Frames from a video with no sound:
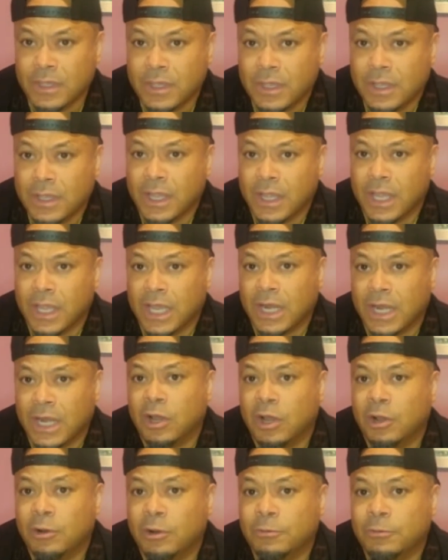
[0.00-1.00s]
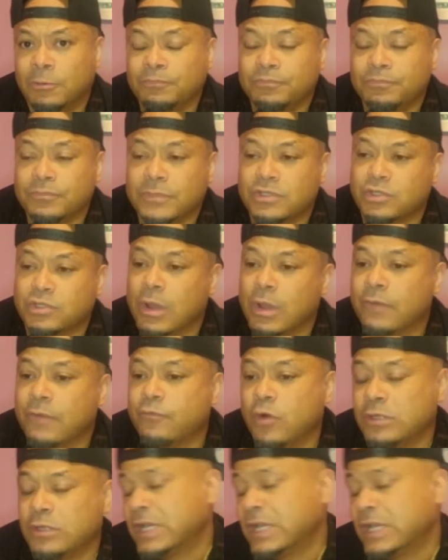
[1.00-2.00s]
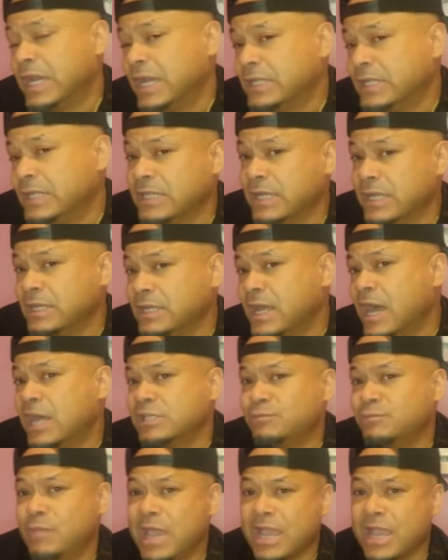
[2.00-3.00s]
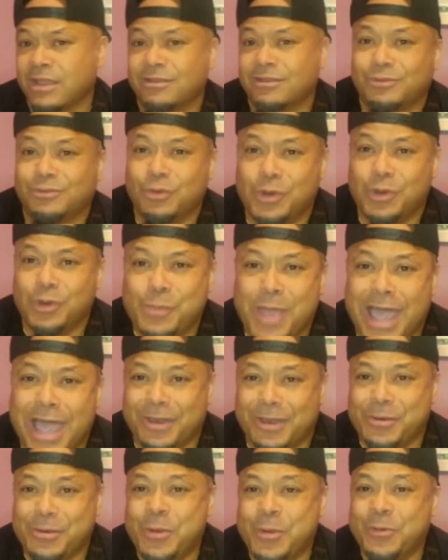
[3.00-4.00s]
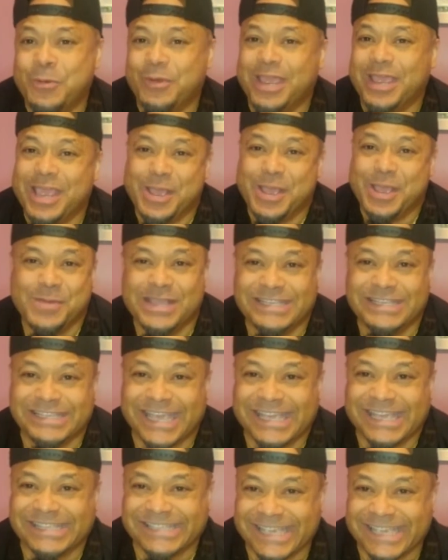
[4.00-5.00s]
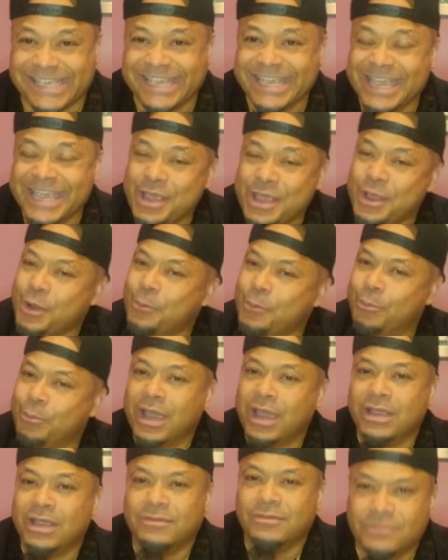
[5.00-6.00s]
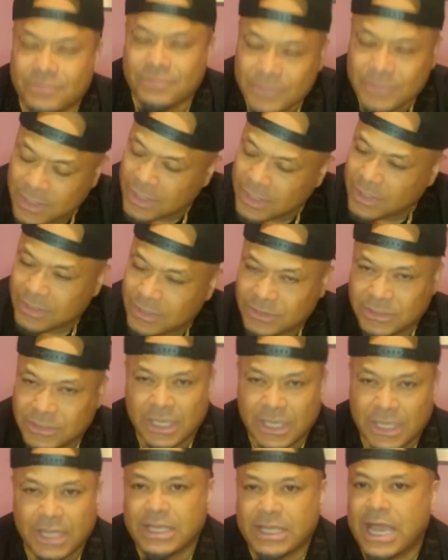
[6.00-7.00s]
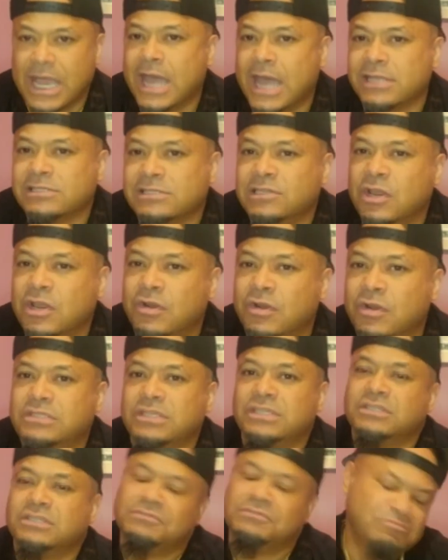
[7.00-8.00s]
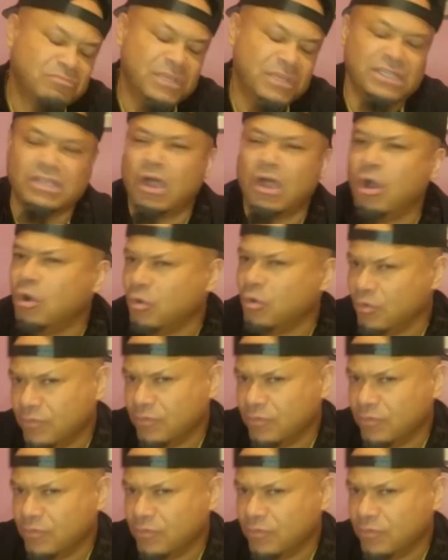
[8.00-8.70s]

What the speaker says: Okay. And so of course I had to take Nas back during the battle with him and Jay-Z. But the hottest lyricist is Hov.